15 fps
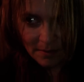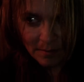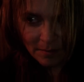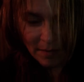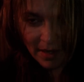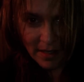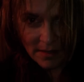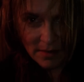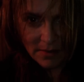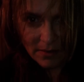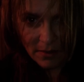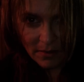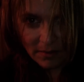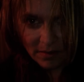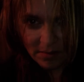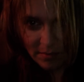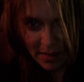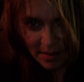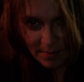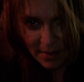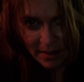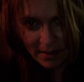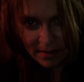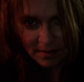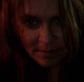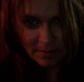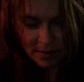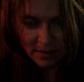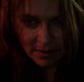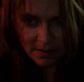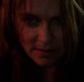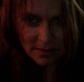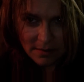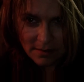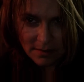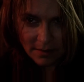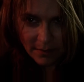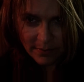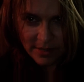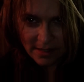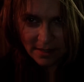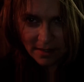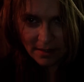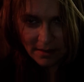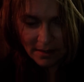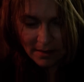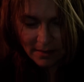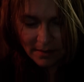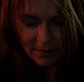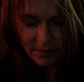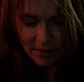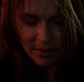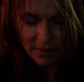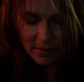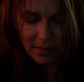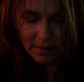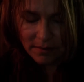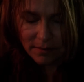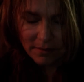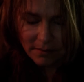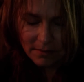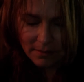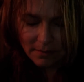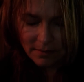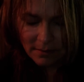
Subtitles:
my soul and my money, because I was getting nothing in return.